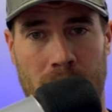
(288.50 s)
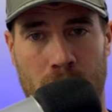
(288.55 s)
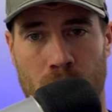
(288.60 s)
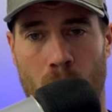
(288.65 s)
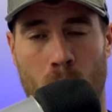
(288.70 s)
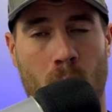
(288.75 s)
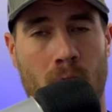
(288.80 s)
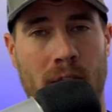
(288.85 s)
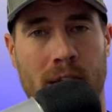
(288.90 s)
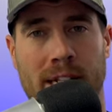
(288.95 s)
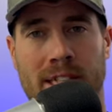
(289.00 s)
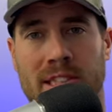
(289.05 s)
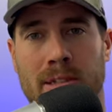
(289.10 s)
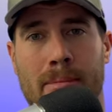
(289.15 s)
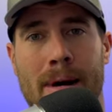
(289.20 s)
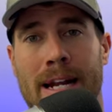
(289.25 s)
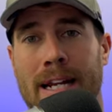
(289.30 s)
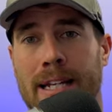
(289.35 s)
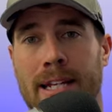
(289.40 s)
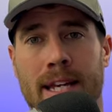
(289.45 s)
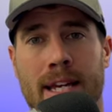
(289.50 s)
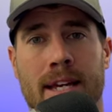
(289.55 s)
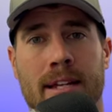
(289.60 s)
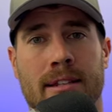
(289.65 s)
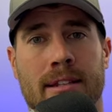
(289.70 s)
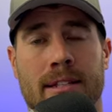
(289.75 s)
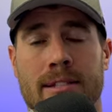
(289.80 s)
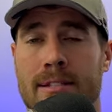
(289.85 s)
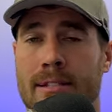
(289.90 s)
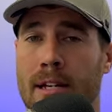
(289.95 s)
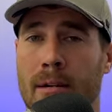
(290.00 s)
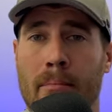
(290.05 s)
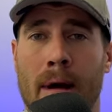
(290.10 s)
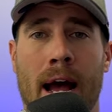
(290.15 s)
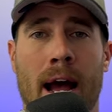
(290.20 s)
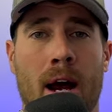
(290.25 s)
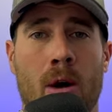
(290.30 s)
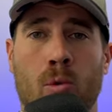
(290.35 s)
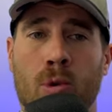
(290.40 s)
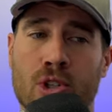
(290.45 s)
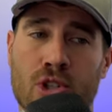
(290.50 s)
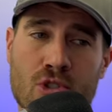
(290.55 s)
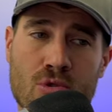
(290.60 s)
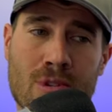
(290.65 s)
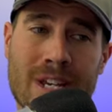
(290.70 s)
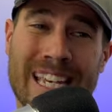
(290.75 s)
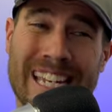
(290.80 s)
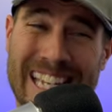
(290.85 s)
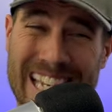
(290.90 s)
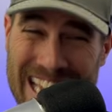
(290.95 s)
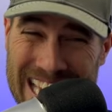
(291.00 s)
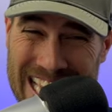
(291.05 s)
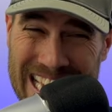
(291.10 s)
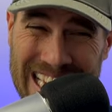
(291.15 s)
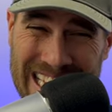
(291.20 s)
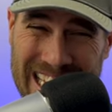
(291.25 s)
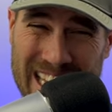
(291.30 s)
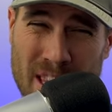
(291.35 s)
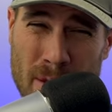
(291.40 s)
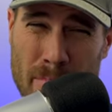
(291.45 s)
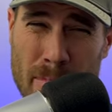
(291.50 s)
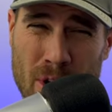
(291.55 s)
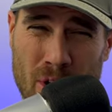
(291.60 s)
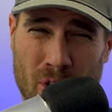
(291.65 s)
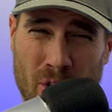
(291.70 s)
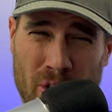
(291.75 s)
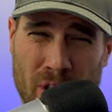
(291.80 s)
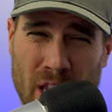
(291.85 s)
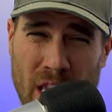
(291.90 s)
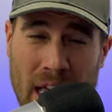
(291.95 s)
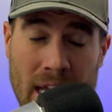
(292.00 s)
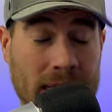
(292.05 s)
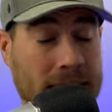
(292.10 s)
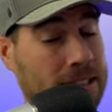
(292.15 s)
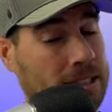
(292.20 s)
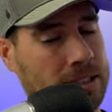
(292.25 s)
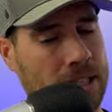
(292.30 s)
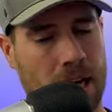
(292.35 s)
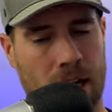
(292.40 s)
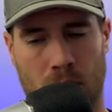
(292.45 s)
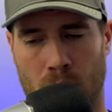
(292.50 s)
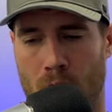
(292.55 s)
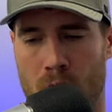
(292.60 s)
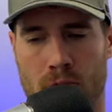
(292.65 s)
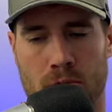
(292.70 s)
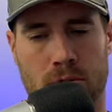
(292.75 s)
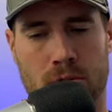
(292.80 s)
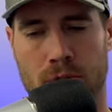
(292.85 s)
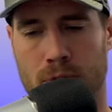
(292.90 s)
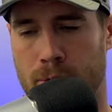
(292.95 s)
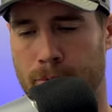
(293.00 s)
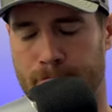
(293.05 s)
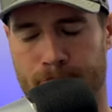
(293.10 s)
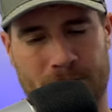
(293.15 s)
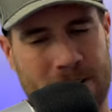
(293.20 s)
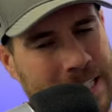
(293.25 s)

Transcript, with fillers: I don't know what it is about a kid that somehow when you get into the middle of the lake, it's not close,